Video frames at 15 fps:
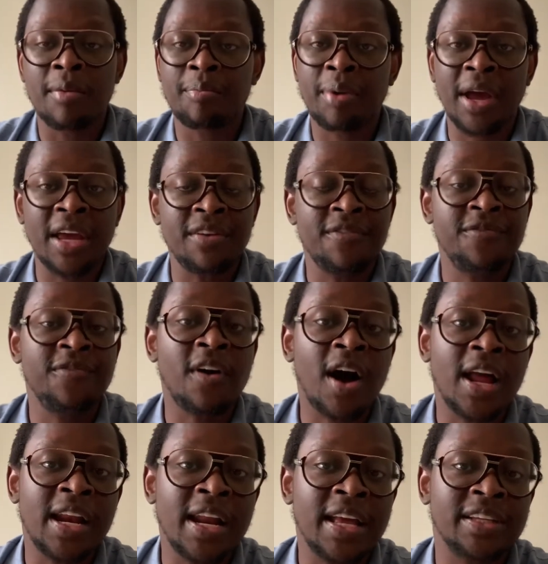pay
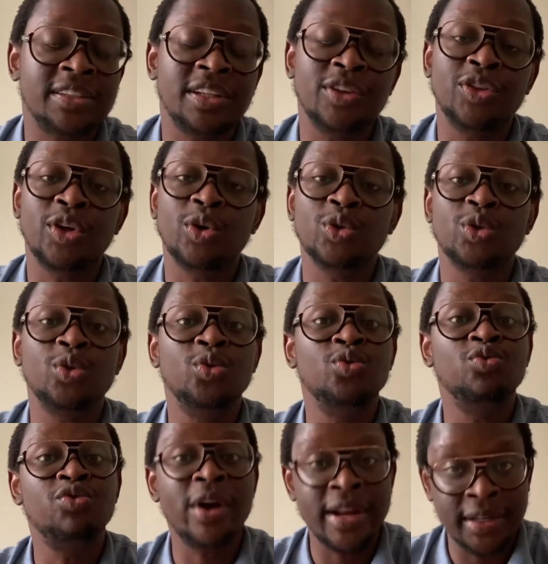far less than those who
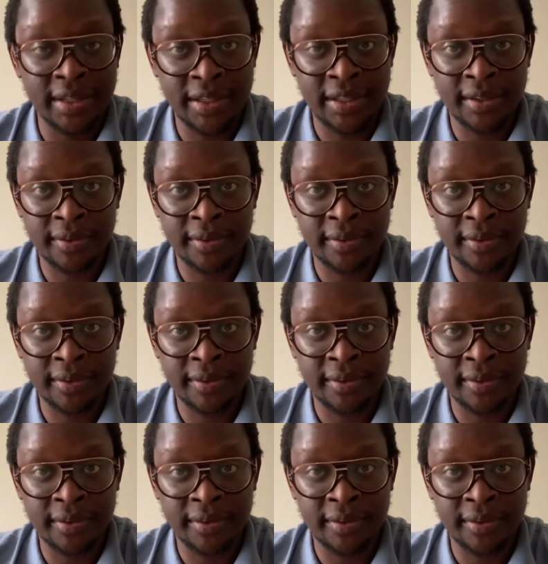rent.